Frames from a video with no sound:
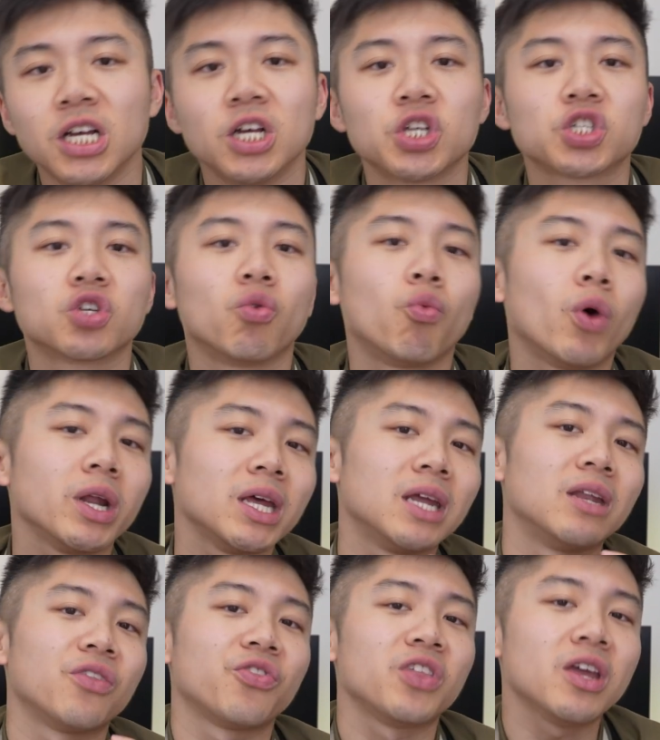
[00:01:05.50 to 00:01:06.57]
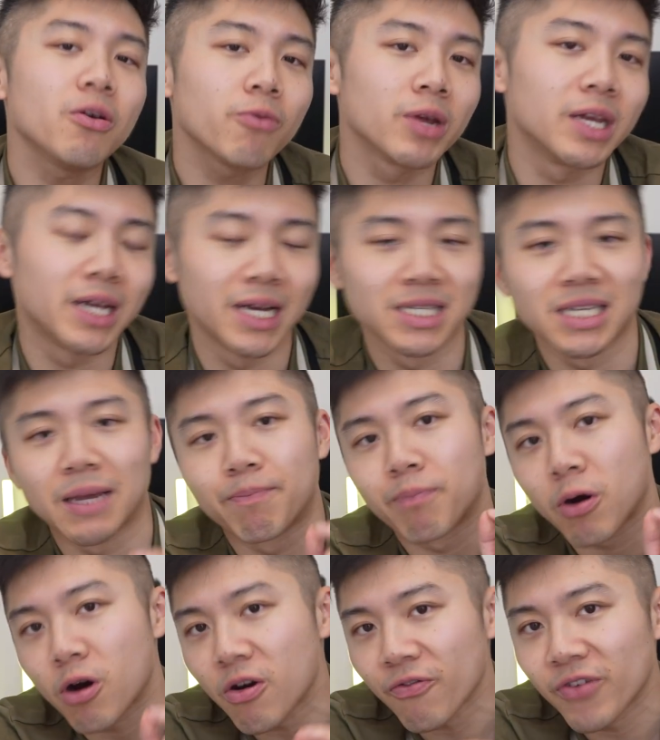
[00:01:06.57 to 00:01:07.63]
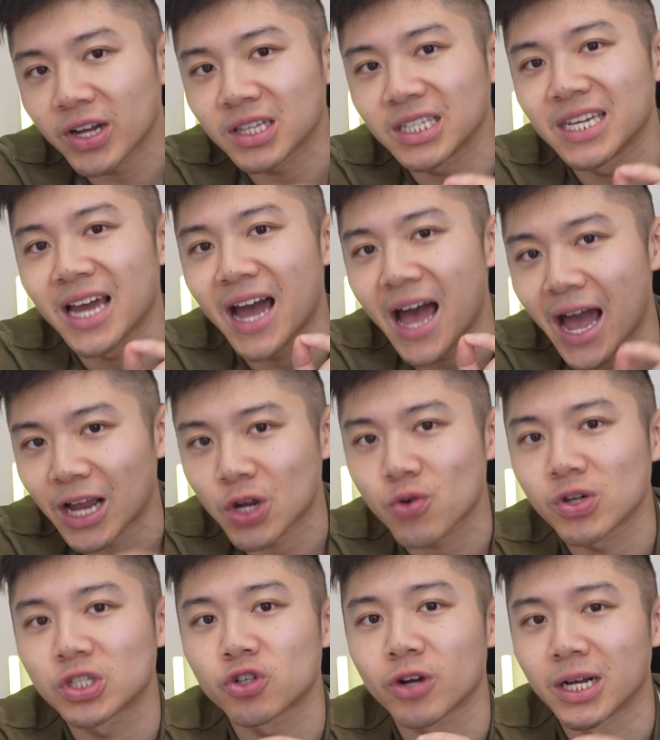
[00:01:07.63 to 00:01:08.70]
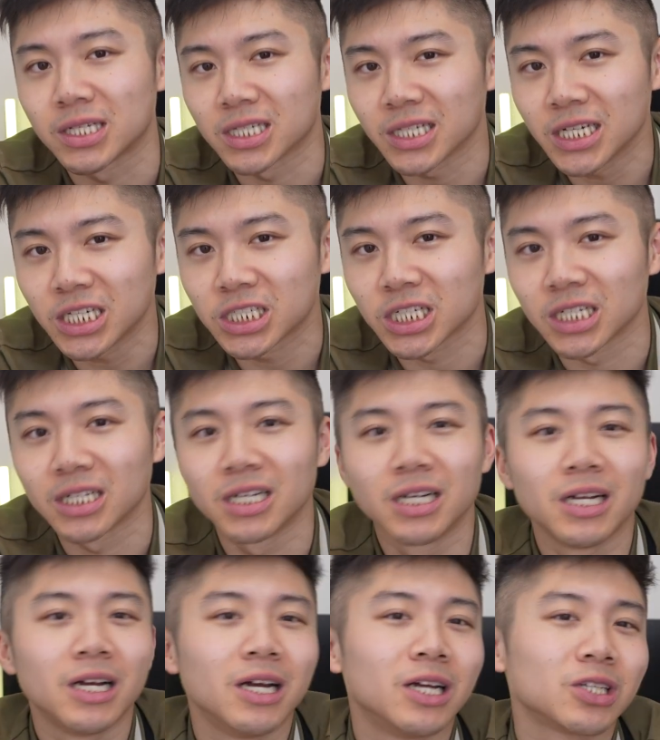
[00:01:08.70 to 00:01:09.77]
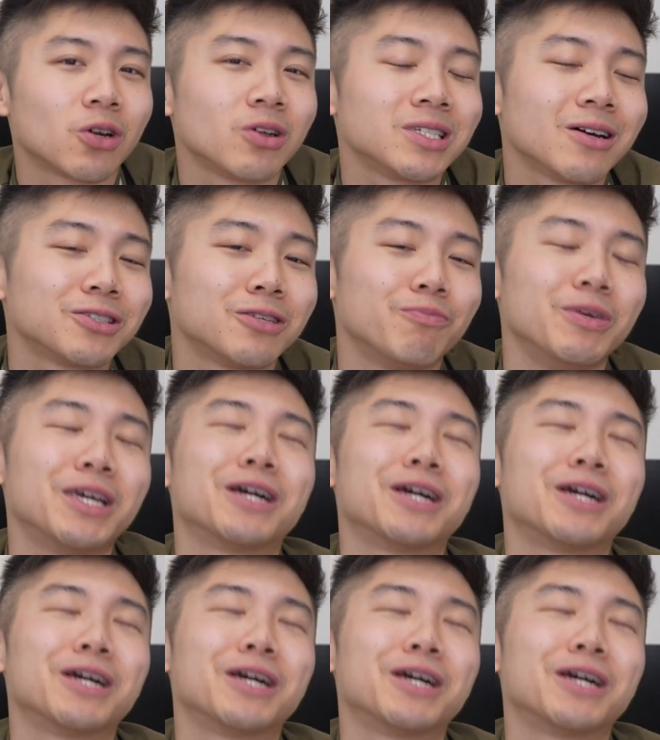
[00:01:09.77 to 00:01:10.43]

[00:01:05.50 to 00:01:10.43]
So what in theory is a perfectly accurate translation turns out to be